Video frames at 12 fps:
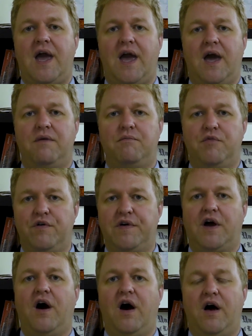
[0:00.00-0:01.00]
and
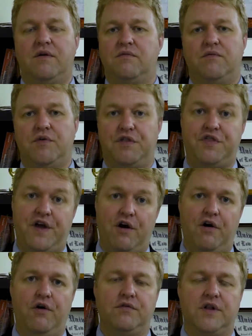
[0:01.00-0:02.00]
moving on with
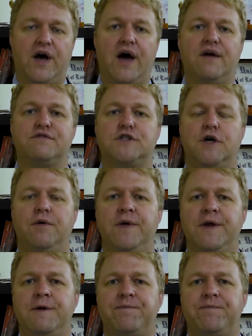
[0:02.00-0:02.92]
their own lives so